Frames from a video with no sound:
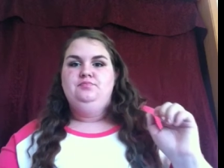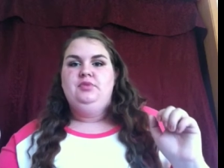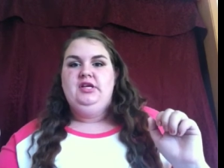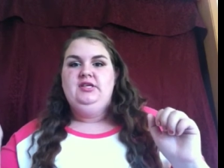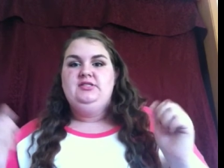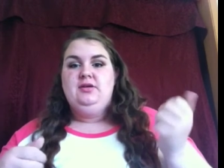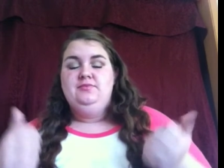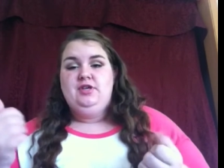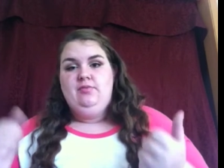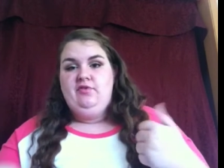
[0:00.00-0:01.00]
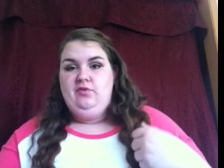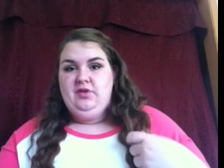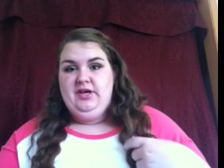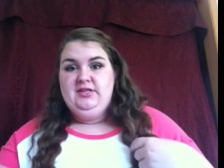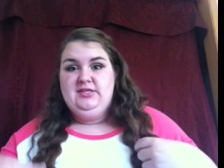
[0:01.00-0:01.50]
please thumbs up if you
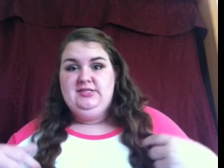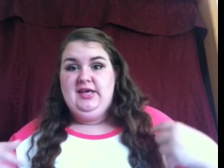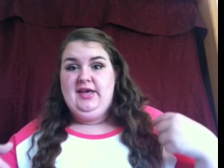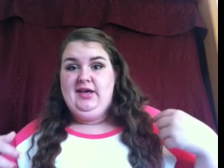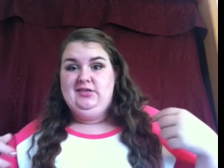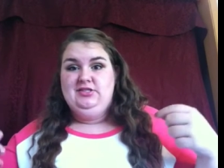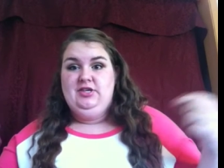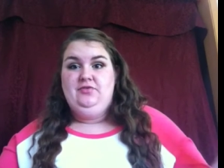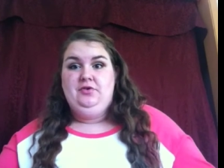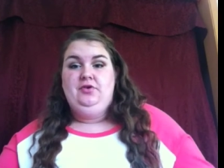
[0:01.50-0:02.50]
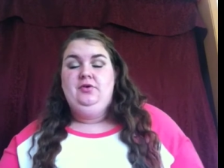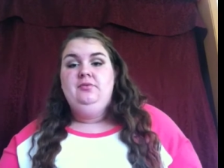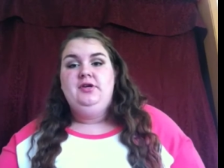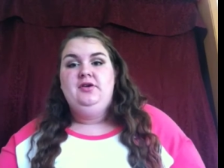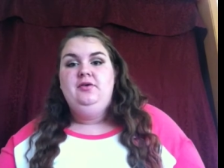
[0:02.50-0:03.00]
like this. And if you're new
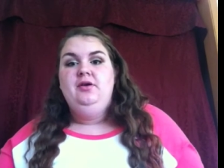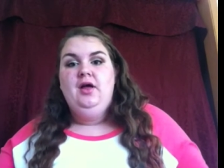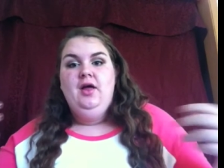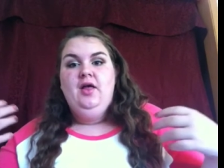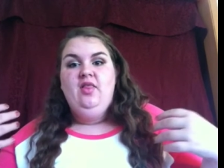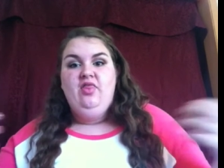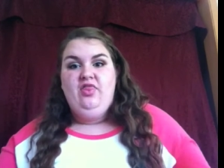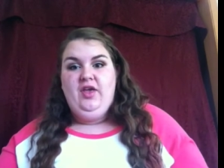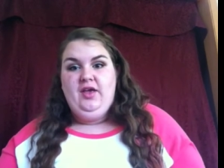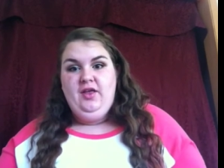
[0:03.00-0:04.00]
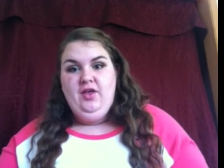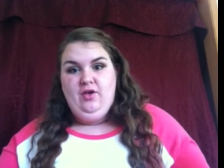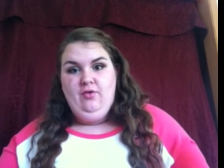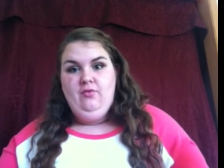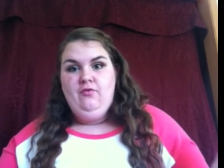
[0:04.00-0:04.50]
here, thank
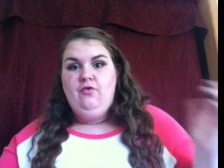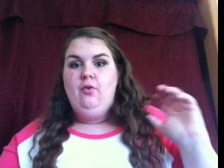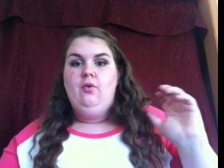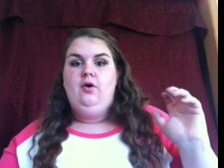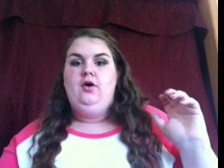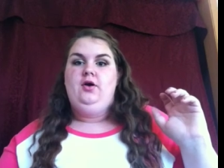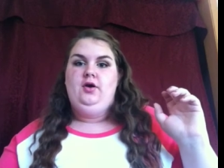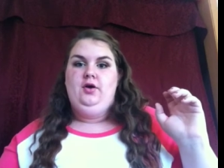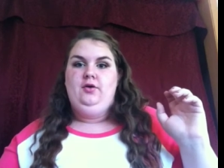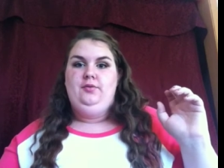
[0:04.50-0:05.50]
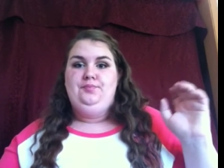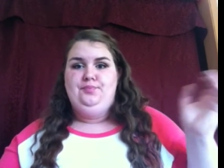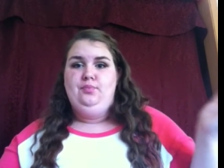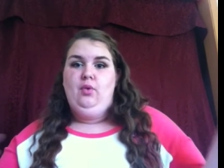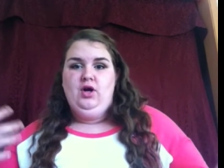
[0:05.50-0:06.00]
you for
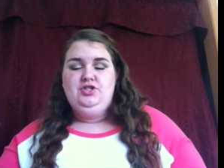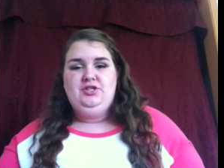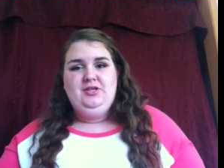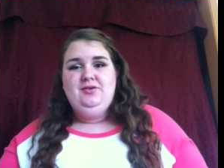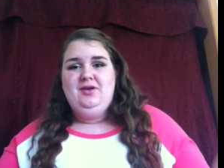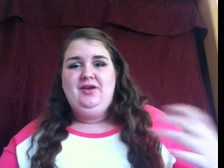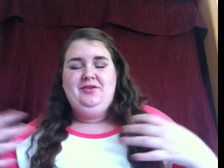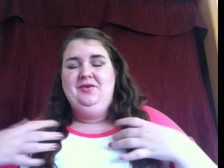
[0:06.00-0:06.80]
watching. I don't,